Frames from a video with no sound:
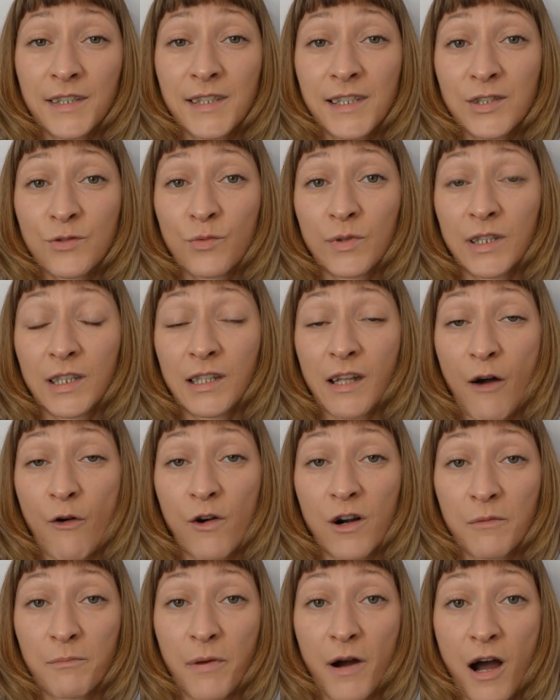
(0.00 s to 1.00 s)
is within
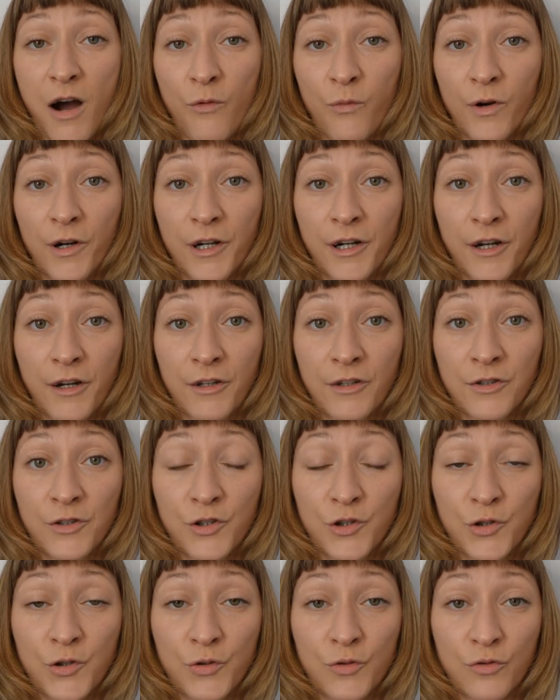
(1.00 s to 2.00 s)
our power
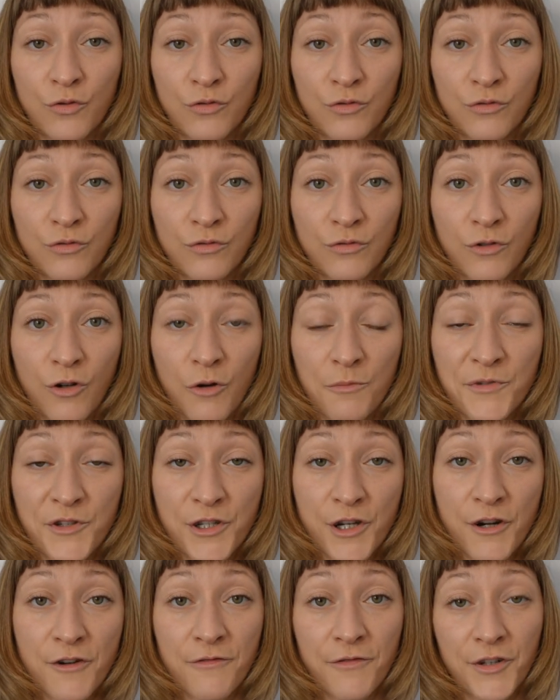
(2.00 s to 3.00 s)
to
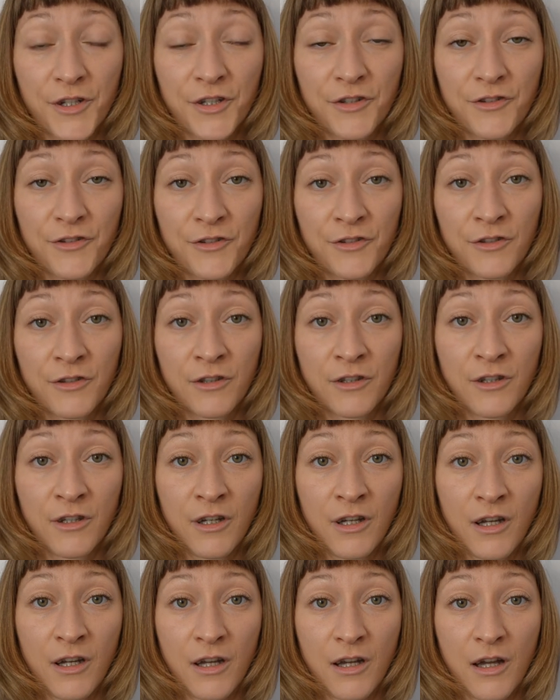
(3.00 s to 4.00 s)
observe it
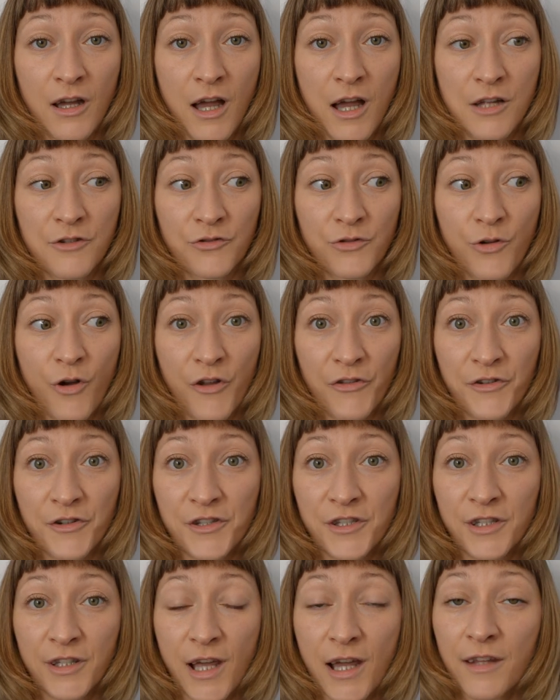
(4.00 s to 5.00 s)
and to
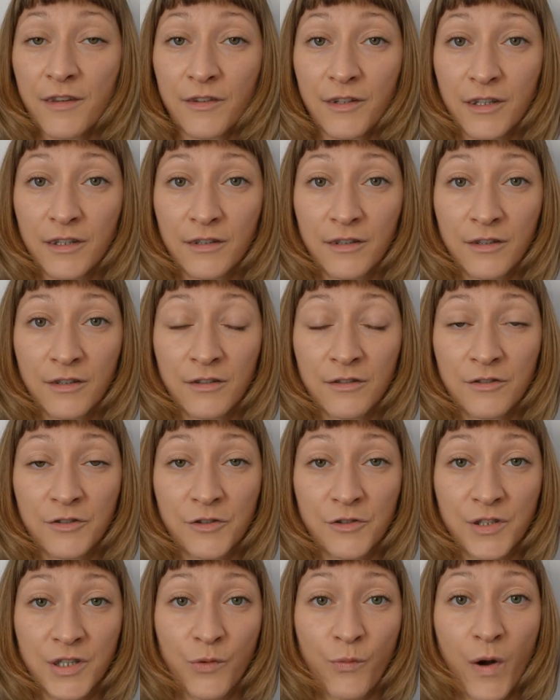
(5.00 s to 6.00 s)
understand it,
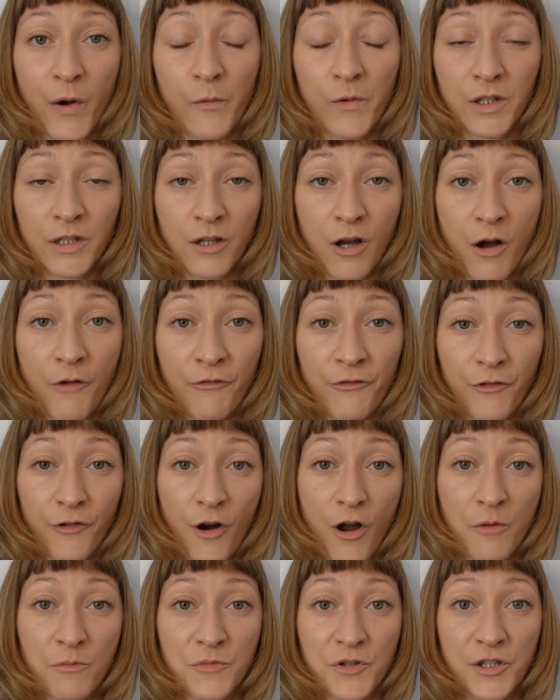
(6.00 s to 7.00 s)
to see where it comes
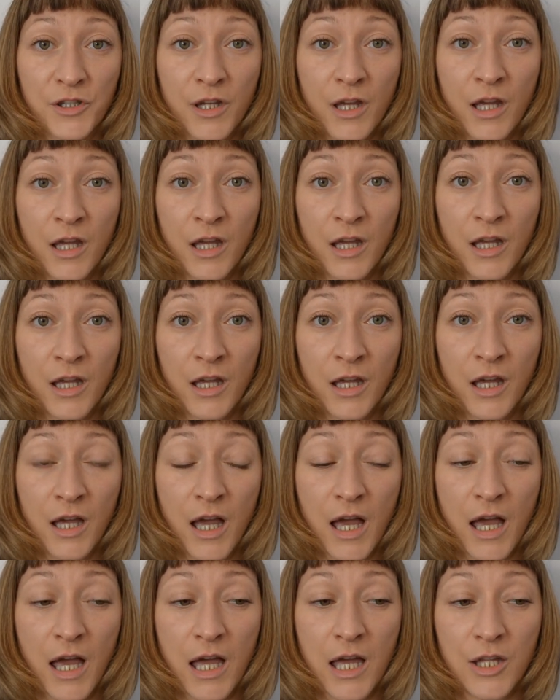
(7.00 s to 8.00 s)
from,
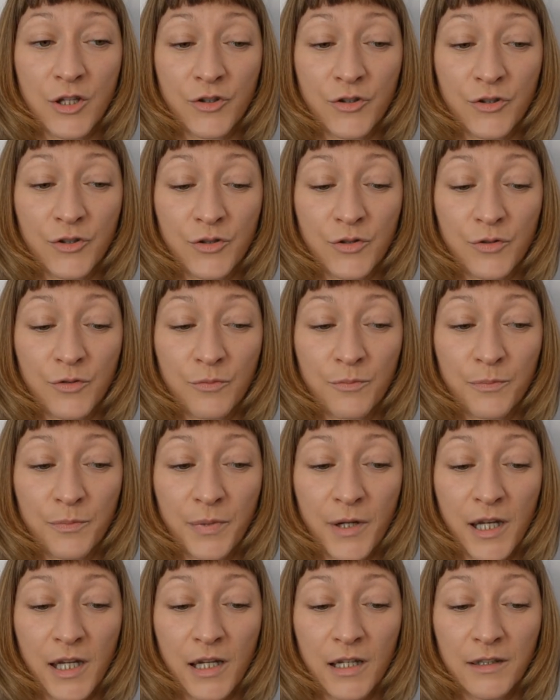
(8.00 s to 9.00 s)
and to
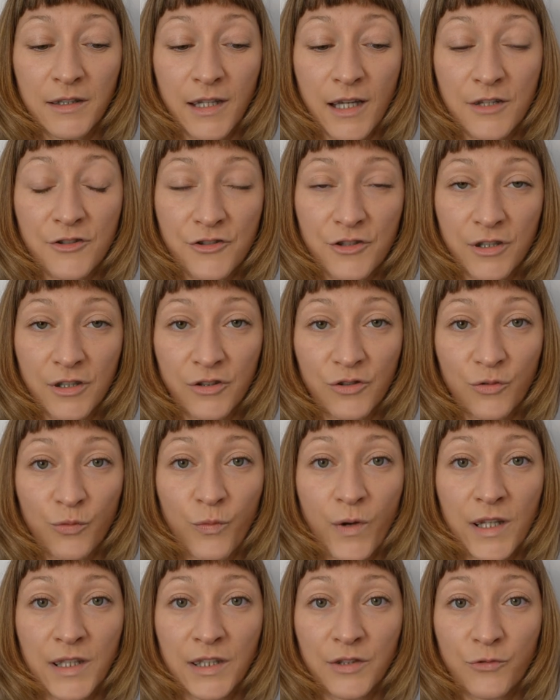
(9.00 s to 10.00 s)
pay attention
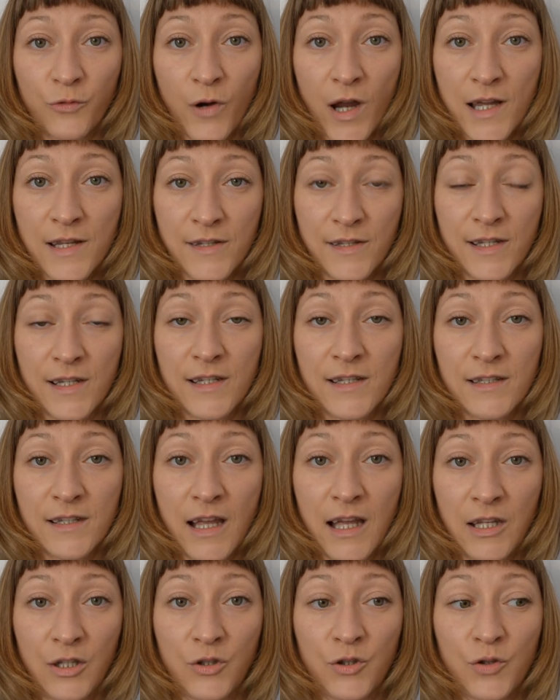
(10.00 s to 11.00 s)
to when it rises
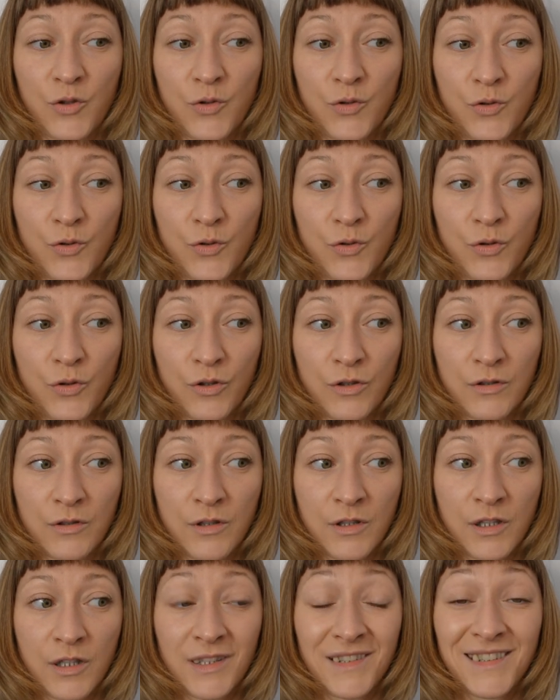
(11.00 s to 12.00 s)
and to
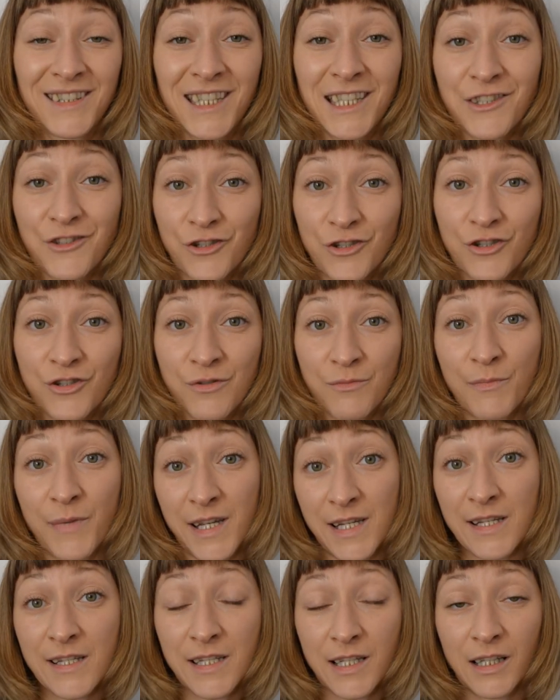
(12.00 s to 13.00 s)
teach
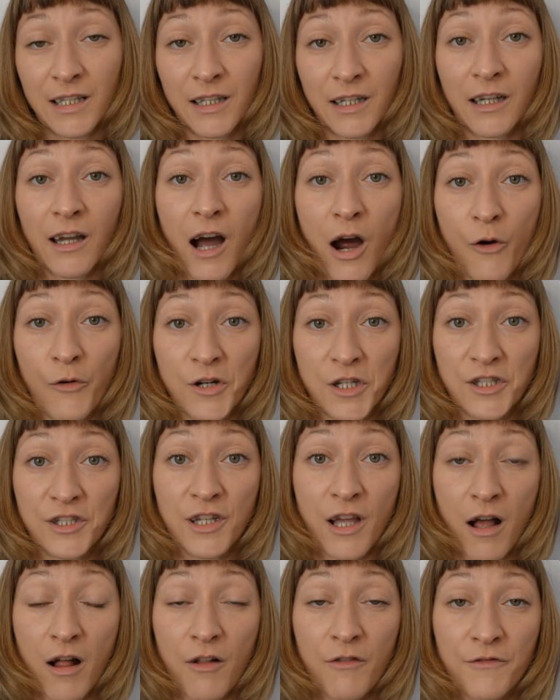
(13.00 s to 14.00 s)
basically
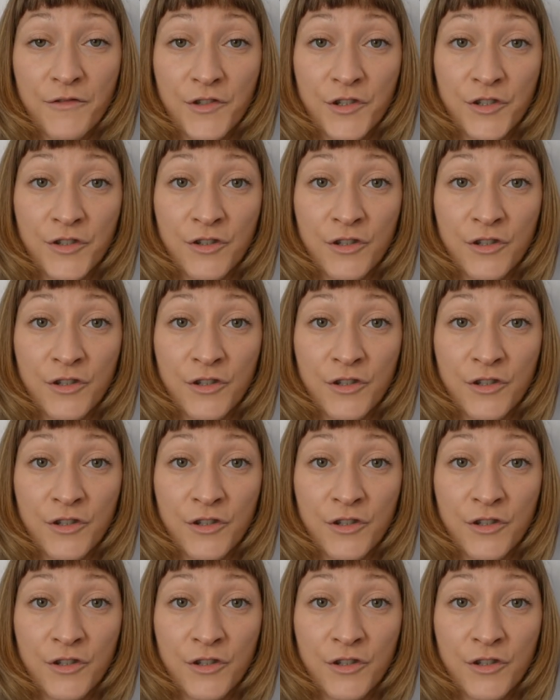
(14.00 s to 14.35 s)
ourselves